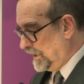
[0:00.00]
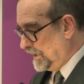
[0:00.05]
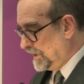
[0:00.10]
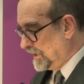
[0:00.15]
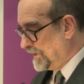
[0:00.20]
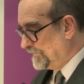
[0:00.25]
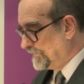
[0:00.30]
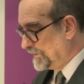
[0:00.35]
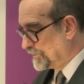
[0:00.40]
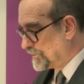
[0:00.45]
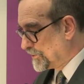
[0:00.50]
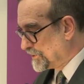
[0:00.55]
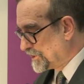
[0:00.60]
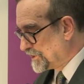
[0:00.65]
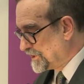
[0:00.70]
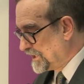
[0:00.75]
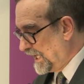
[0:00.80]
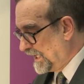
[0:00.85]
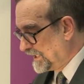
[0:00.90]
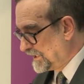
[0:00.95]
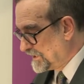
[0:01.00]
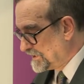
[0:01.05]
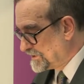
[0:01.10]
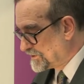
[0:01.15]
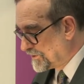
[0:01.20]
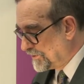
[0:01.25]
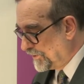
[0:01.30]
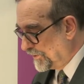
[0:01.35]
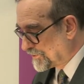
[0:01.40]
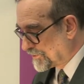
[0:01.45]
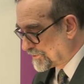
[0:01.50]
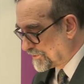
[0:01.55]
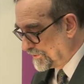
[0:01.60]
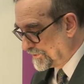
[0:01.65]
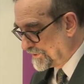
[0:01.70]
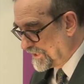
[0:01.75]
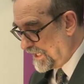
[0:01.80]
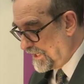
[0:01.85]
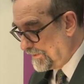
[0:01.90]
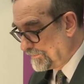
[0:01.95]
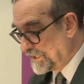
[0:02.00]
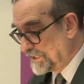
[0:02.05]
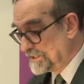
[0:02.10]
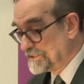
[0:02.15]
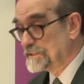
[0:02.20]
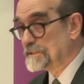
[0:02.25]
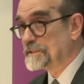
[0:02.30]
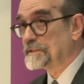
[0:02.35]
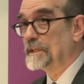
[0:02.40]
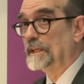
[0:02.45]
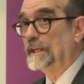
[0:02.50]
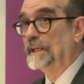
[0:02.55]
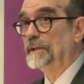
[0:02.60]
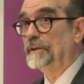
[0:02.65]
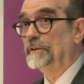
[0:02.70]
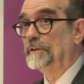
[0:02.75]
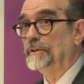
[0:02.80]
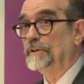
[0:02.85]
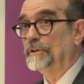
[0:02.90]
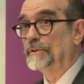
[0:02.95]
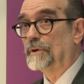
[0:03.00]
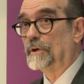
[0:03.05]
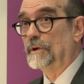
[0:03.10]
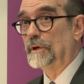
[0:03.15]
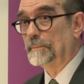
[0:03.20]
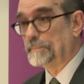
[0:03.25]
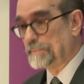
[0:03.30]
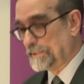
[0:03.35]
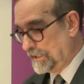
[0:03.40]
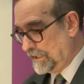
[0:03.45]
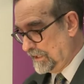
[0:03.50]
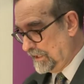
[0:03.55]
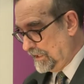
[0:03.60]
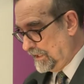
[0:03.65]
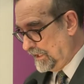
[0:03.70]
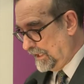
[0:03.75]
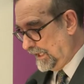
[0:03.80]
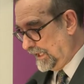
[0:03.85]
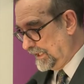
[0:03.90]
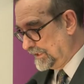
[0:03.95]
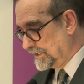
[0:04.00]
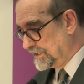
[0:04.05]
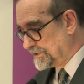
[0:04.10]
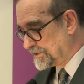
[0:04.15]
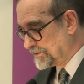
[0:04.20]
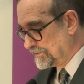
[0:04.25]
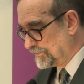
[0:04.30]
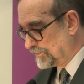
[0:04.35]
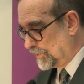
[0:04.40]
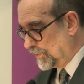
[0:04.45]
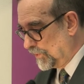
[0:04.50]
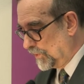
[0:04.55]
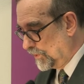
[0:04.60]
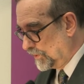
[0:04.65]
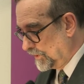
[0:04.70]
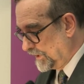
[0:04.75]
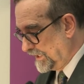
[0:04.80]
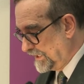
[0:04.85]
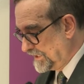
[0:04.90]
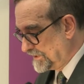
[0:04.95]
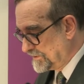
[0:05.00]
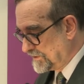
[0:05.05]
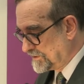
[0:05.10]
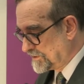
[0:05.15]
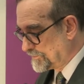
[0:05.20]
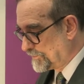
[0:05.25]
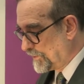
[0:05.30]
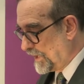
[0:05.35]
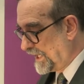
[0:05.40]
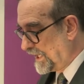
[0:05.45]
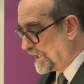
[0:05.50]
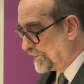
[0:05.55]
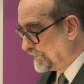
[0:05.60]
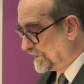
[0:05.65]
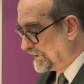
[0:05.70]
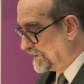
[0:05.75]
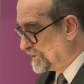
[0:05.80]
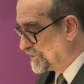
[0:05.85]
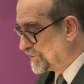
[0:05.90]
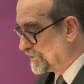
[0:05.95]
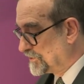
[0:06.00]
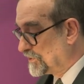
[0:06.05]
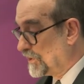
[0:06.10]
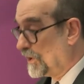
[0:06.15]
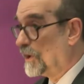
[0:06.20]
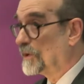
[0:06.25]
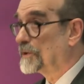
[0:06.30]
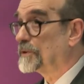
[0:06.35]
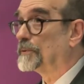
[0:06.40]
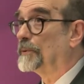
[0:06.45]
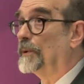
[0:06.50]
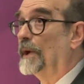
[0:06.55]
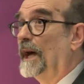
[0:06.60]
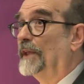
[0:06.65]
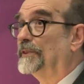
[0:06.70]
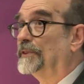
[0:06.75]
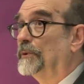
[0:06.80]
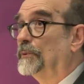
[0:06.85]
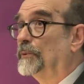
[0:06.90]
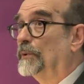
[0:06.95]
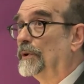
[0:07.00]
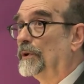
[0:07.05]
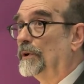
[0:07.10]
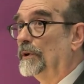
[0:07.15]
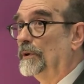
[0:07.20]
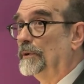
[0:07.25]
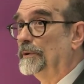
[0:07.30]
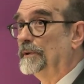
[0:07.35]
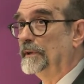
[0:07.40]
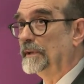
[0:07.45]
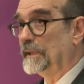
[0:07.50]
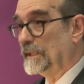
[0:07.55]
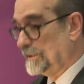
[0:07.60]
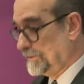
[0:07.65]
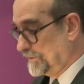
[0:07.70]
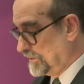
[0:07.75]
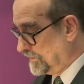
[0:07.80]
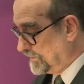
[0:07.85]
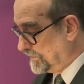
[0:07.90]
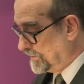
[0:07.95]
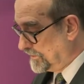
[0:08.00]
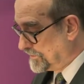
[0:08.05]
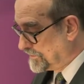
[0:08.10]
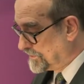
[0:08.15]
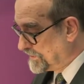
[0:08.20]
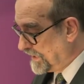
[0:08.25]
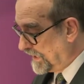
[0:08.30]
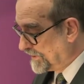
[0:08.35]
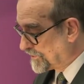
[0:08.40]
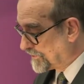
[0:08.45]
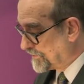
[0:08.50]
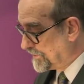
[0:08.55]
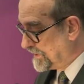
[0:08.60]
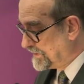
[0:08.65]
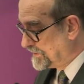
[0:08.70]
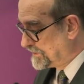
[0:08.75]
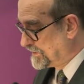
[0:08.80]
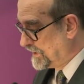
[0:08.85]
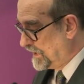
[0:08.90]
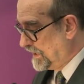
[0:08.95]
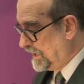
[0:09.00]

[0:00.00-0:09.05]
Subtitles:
Given Christianity's cultural dominance in Europe and its role in spreading religion talk throughout the world in earlier centuries,